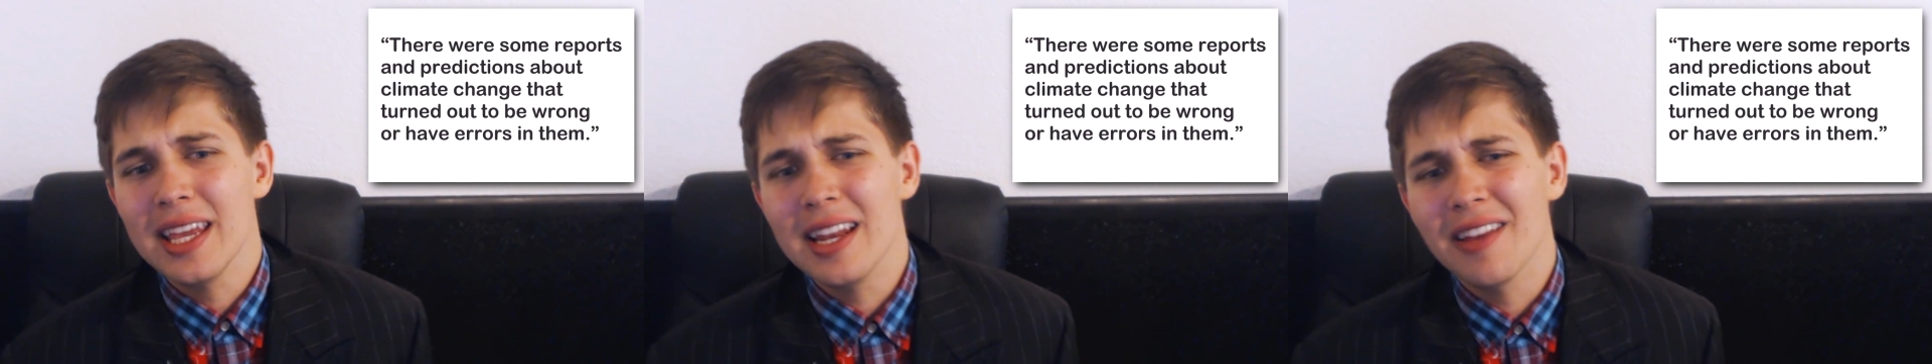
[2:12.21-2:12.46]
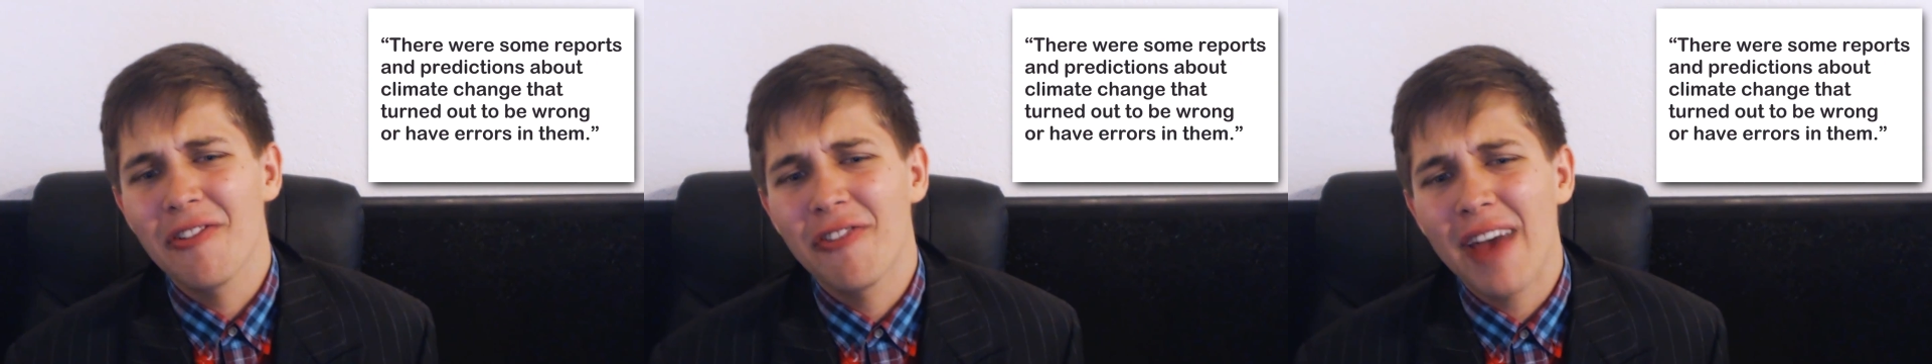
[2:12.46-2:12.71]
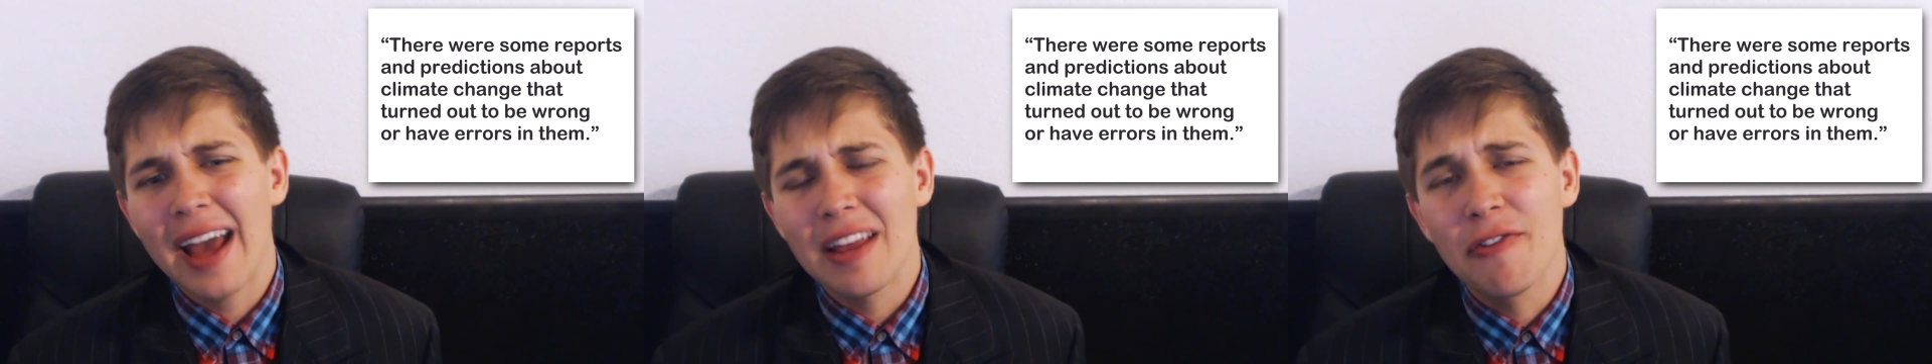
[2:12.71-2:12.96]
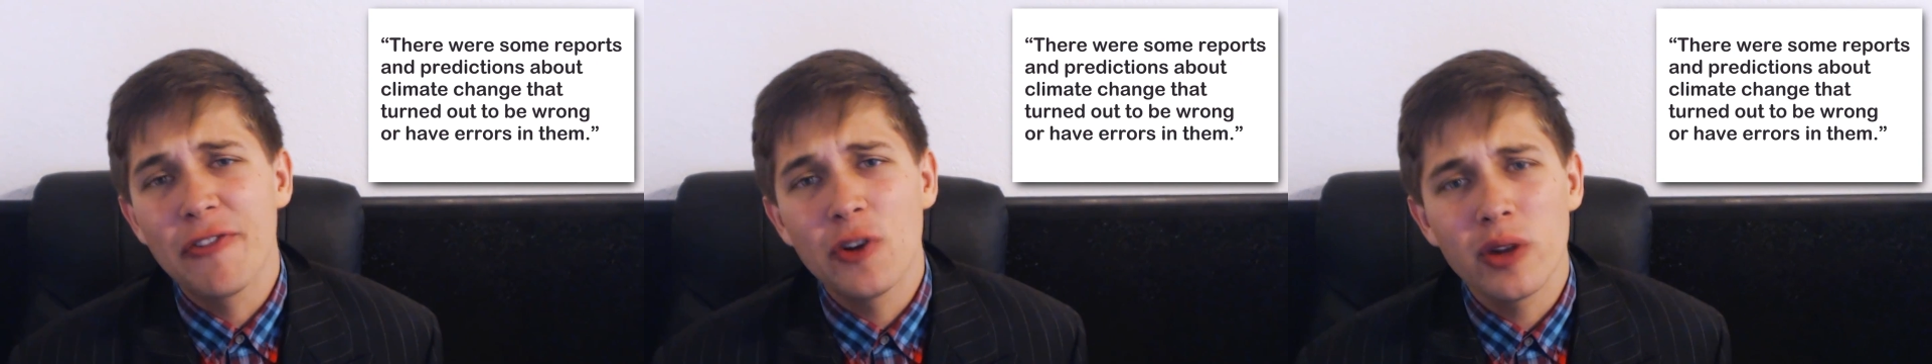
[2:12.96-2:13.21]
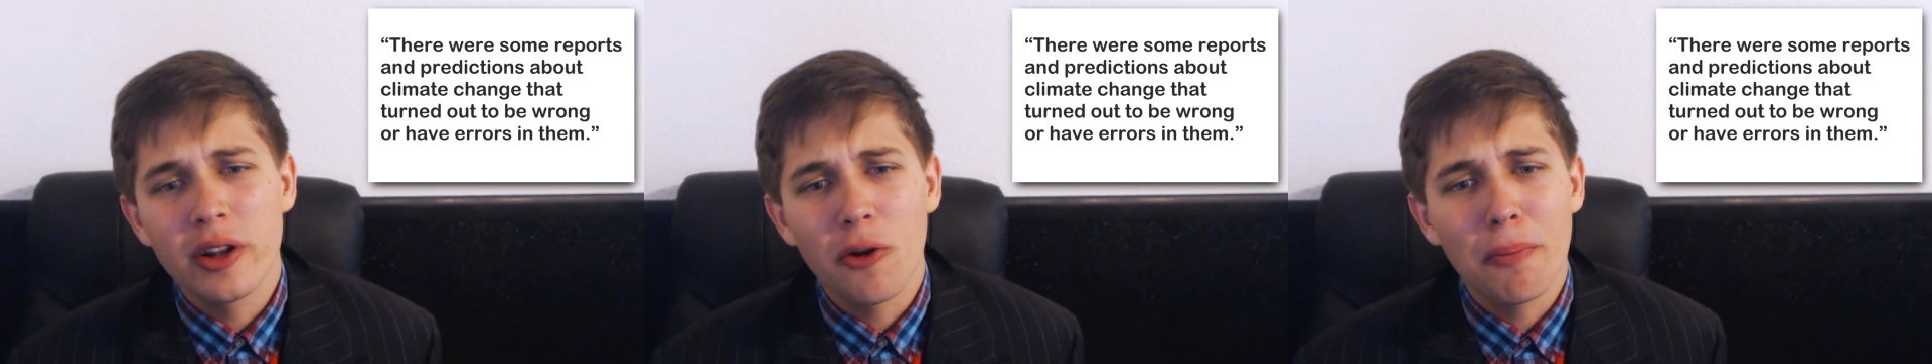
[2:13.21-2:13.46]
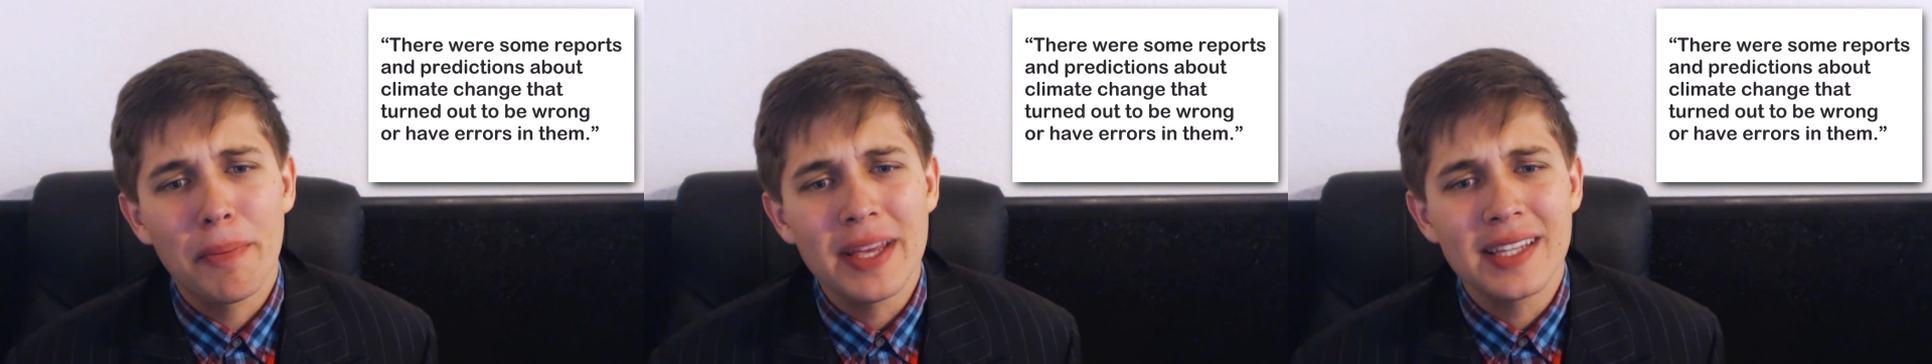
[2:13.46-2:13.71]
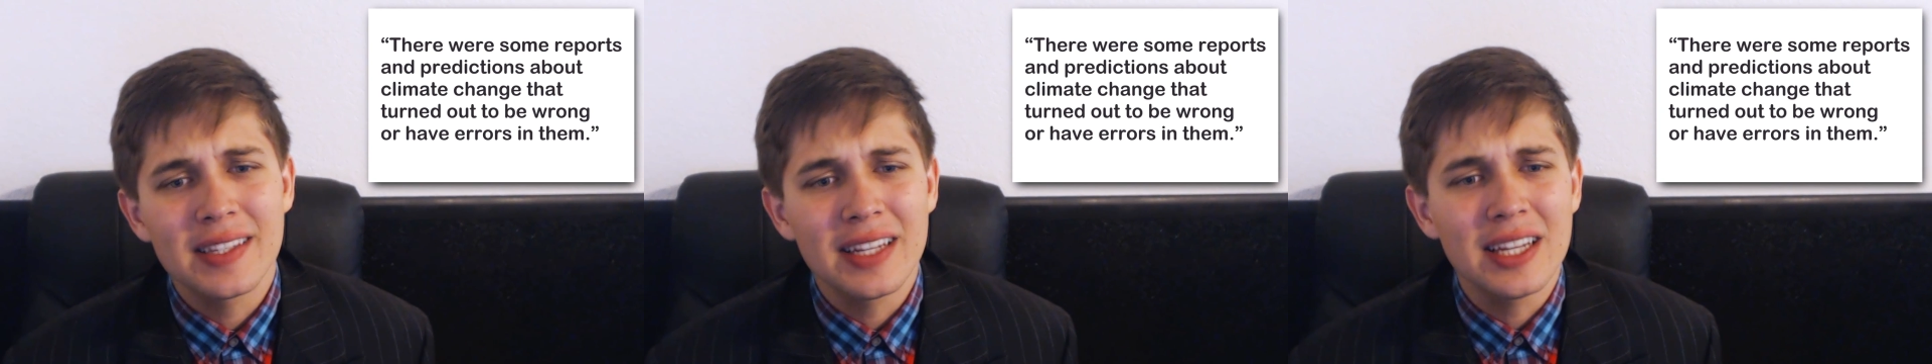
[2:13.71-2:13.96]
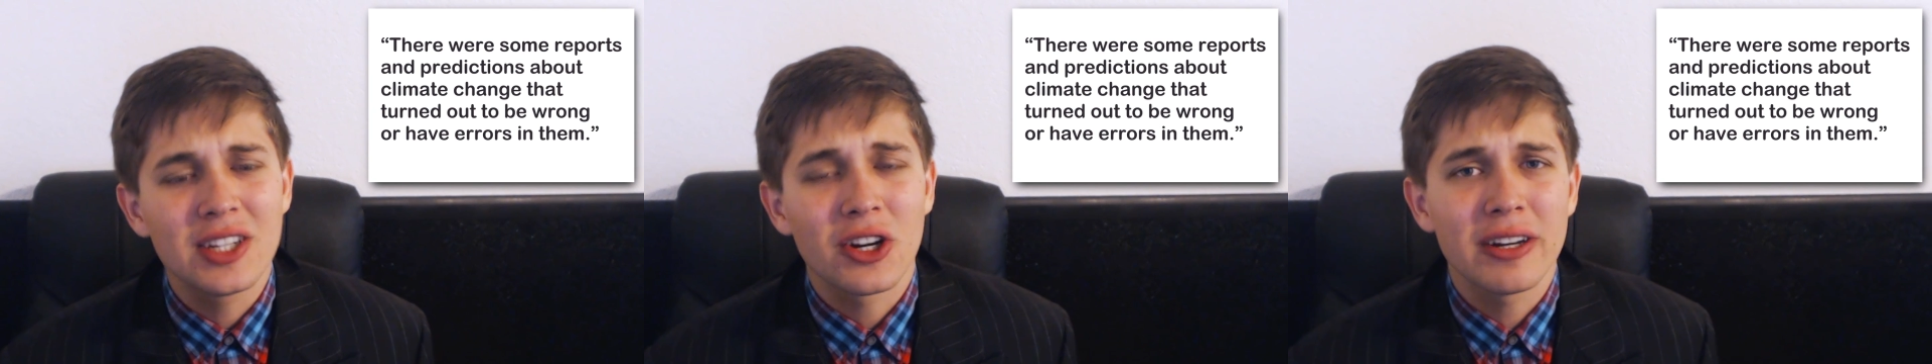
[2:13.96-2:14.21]
eating fatty food and
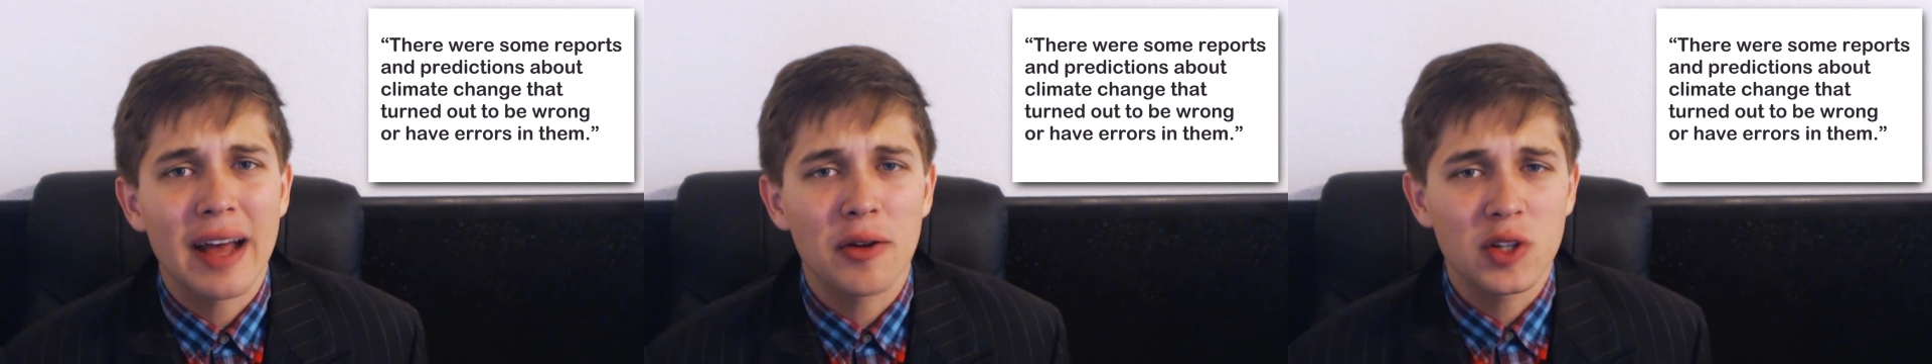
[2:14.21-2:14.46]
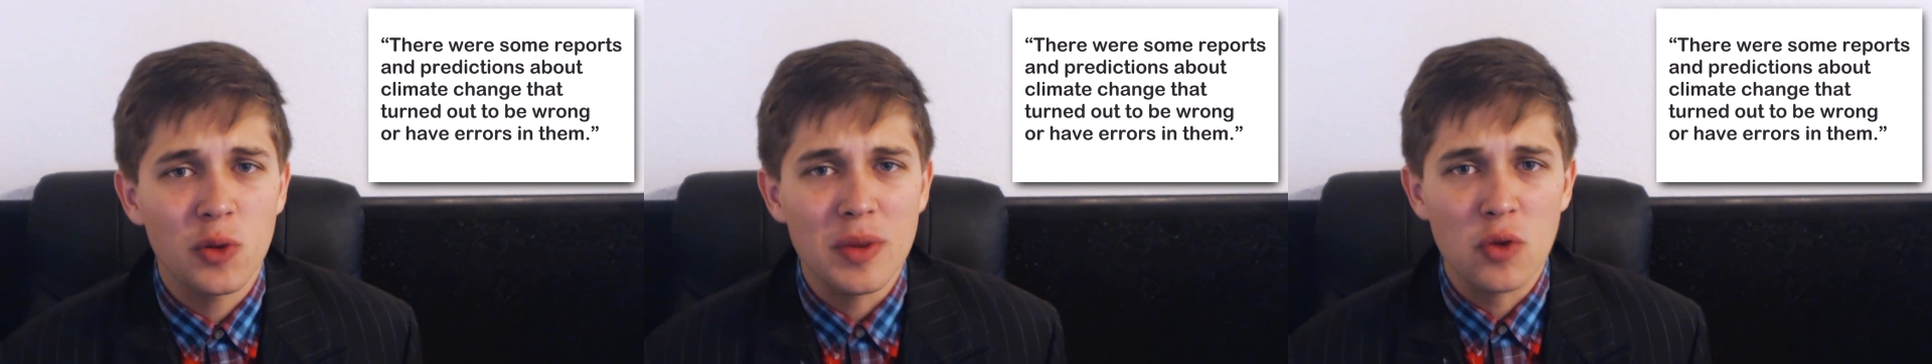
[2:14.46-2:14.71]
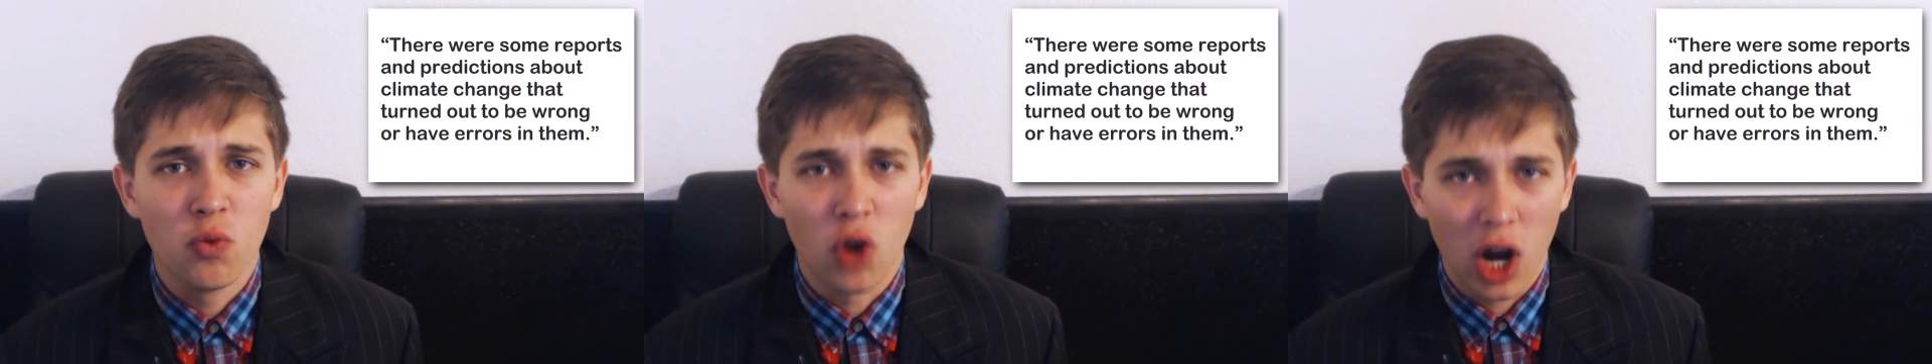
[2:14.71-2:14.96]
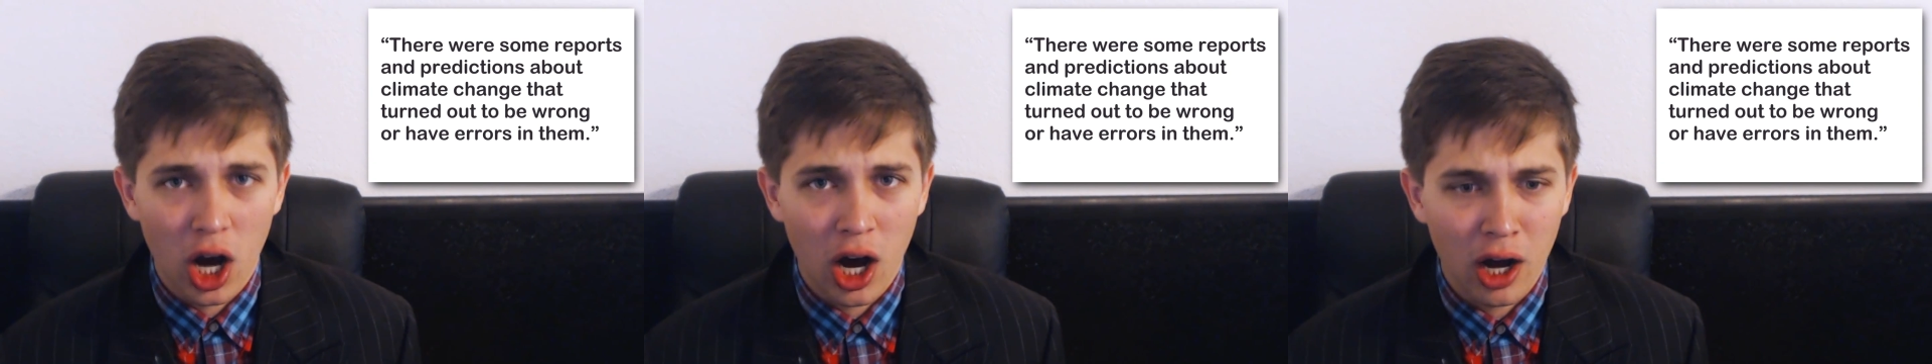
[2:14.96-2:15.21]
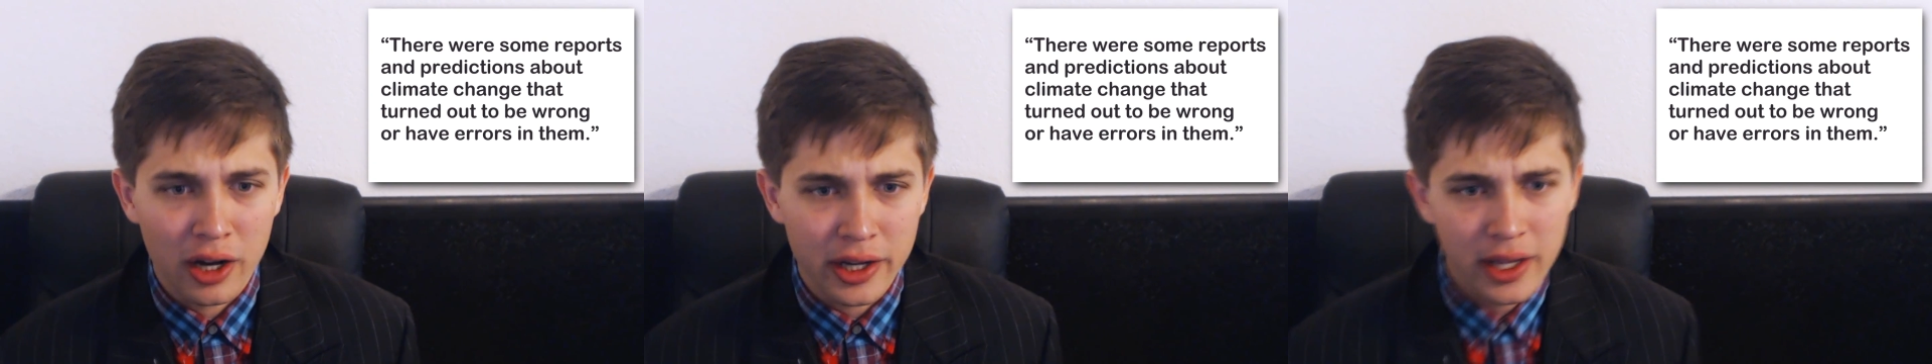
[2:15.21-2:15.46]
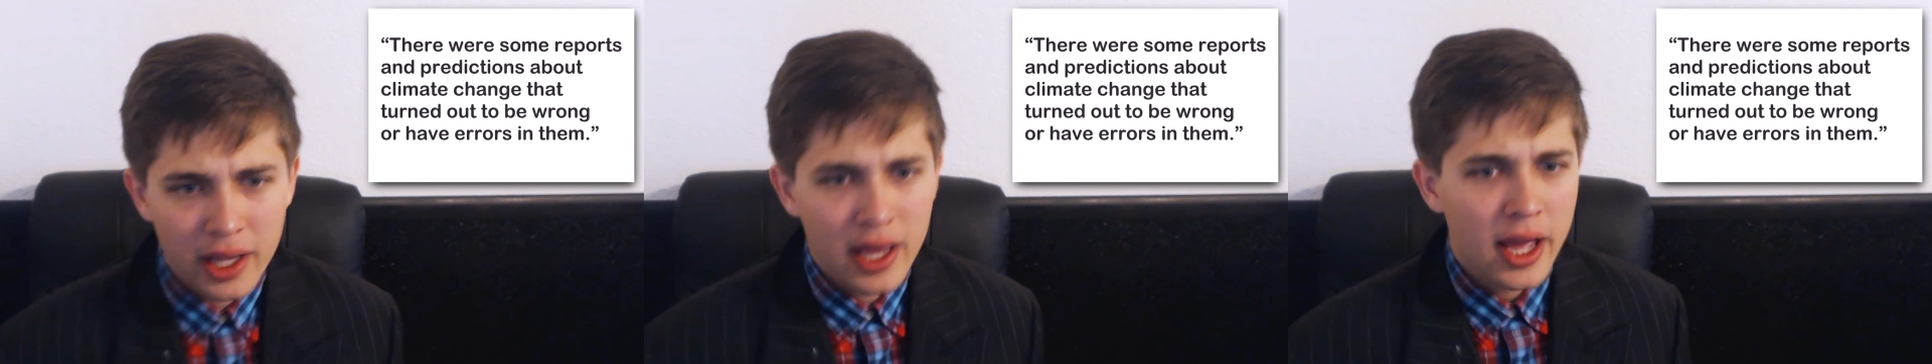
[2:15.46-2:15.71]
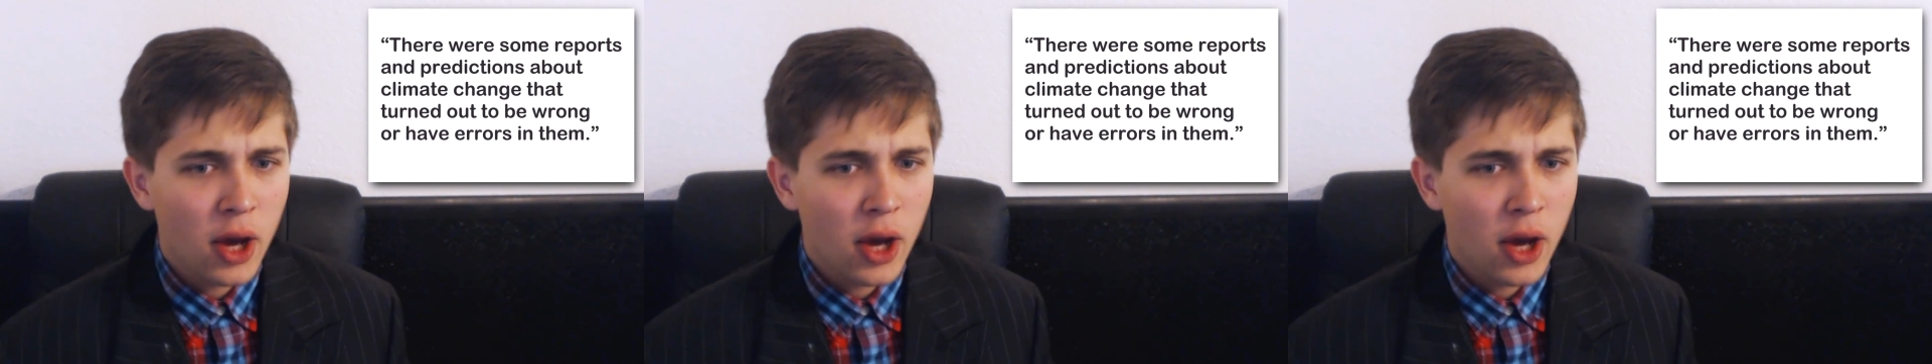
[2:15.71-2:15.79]
obesity turned out to be wrong.